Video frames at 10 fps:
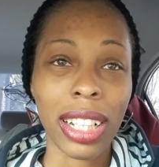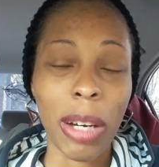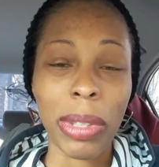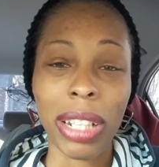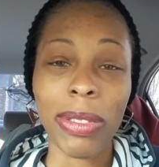
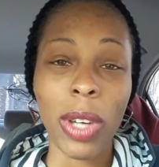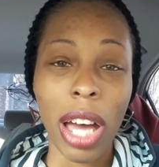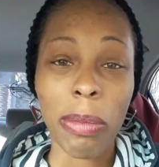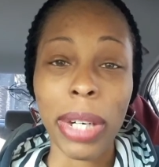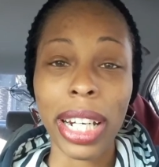if you
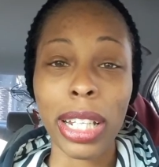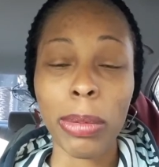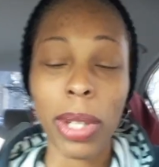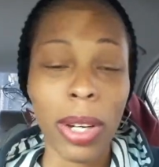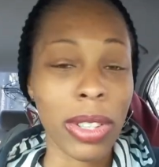have money to
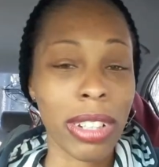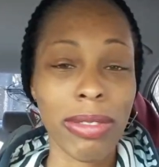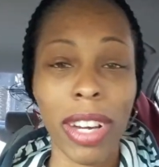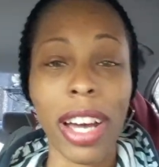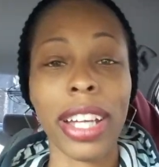blow, then
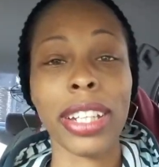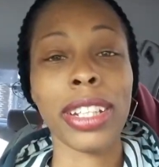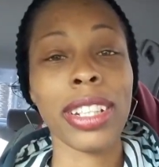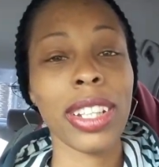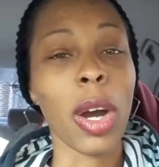fine,
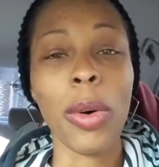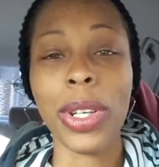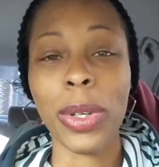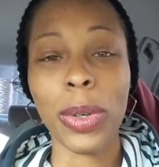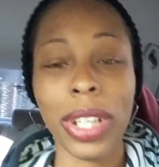go
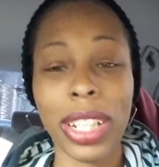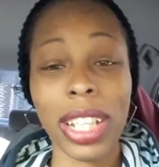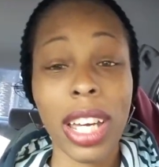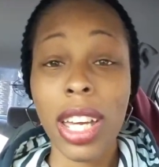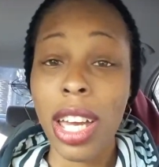and do it.
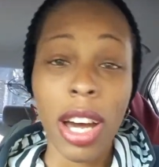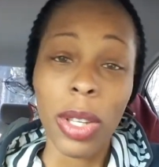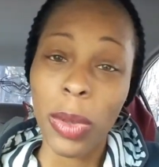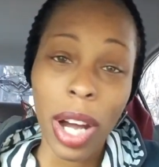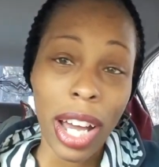
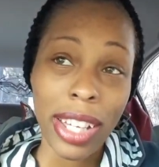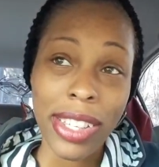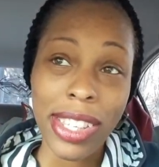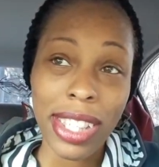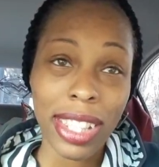
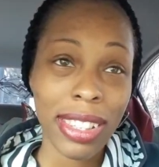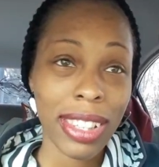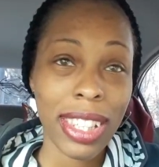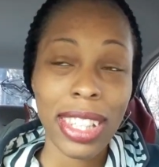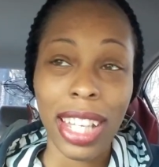Otherwise,
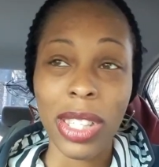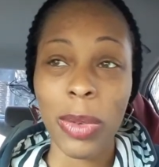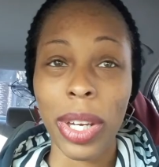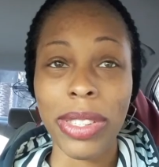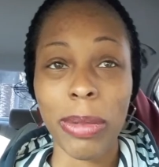that's a
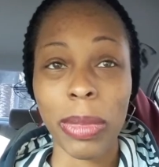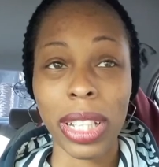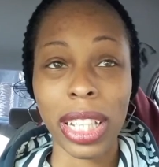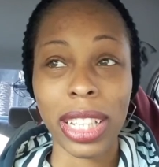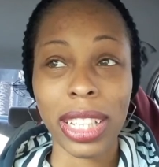waste of
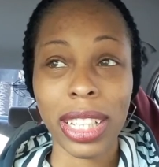money.